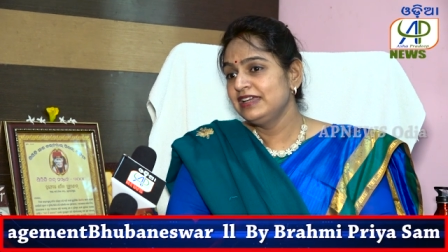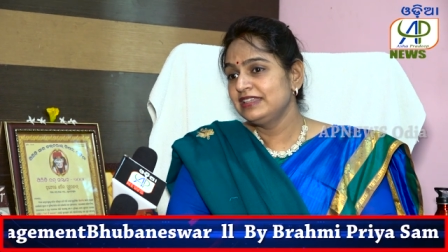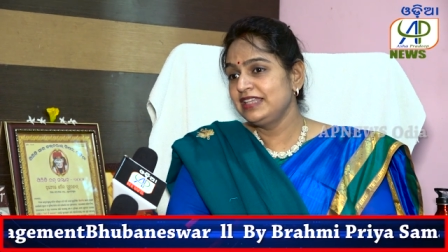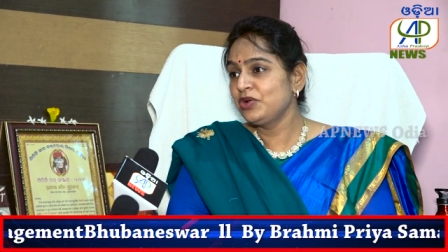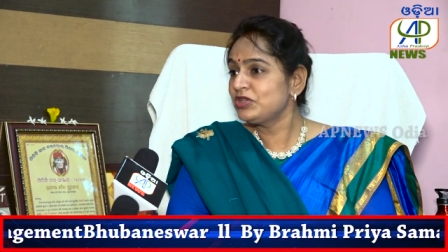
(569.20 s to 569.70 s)

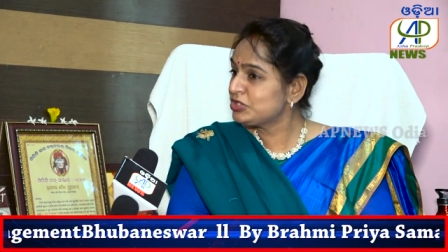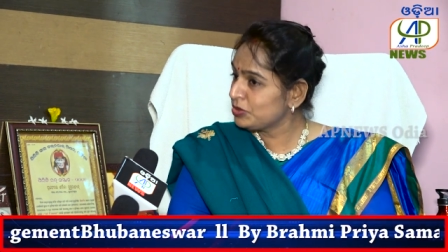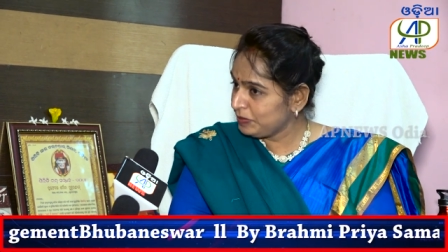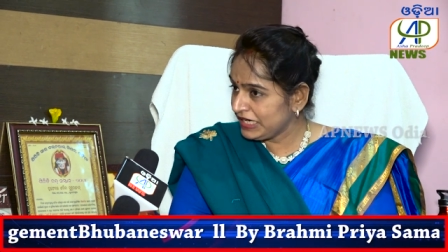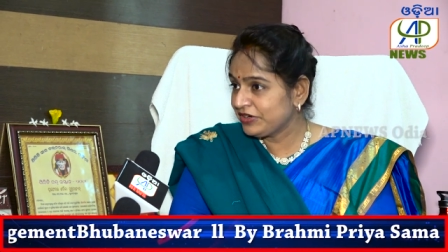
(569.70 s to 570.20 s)
They
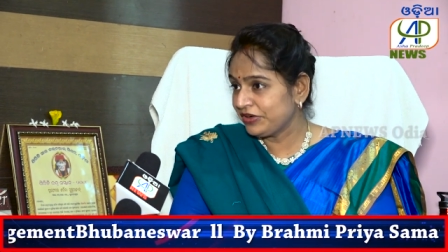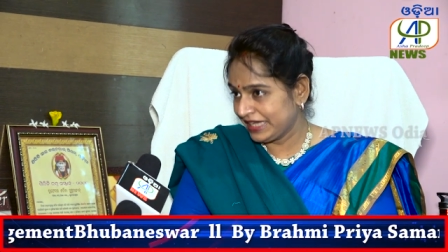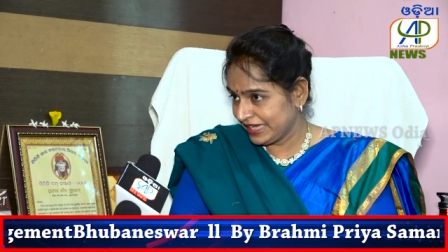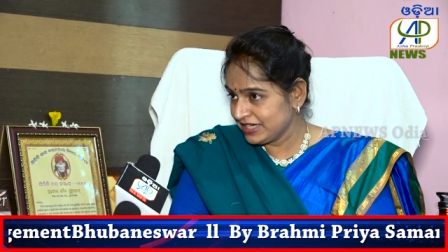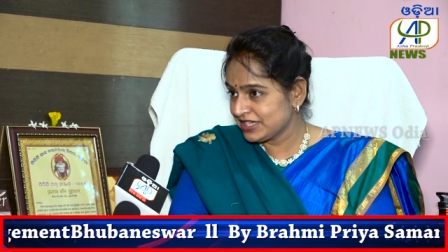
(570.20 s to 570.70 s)
also play
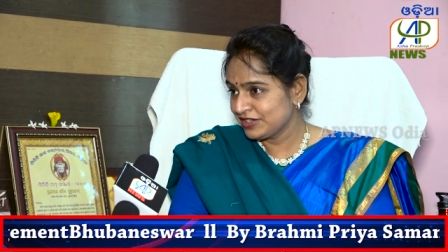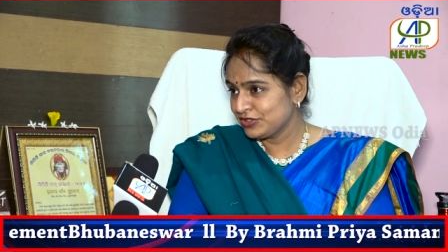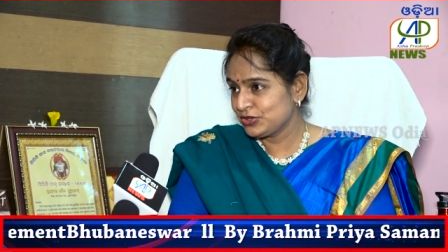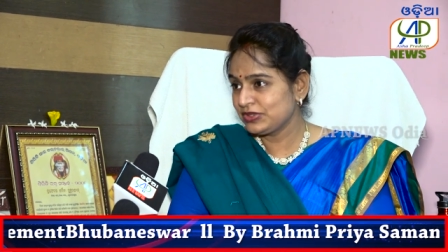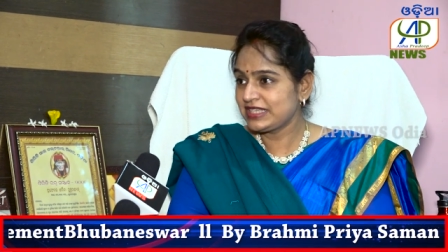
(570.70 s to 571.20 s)
cricket.
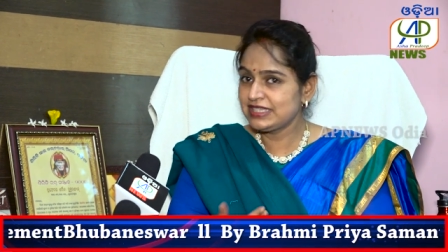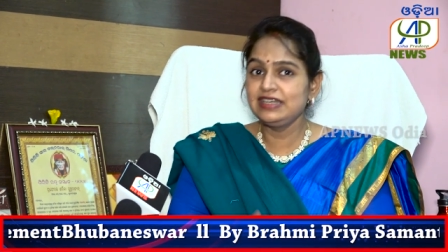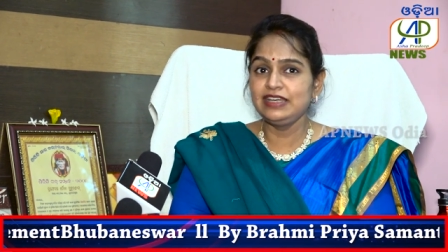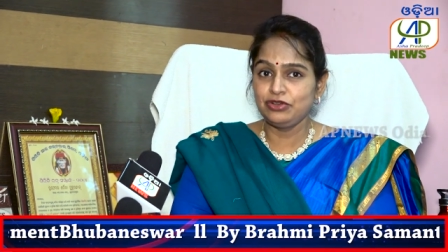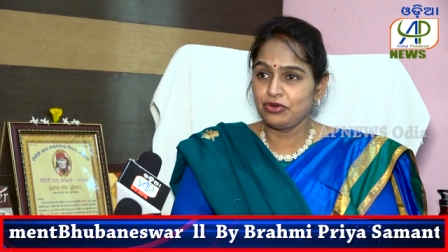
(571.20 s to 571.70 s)
So that's
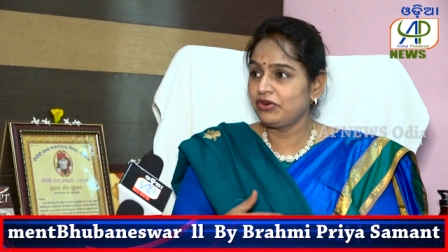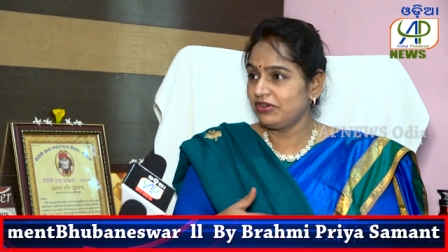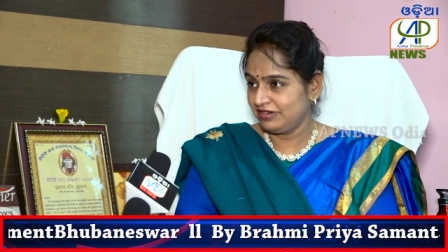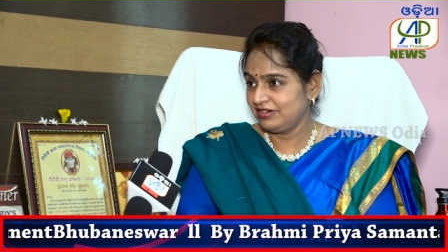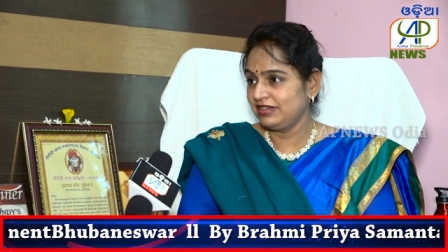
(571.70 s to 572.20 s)
an indoor,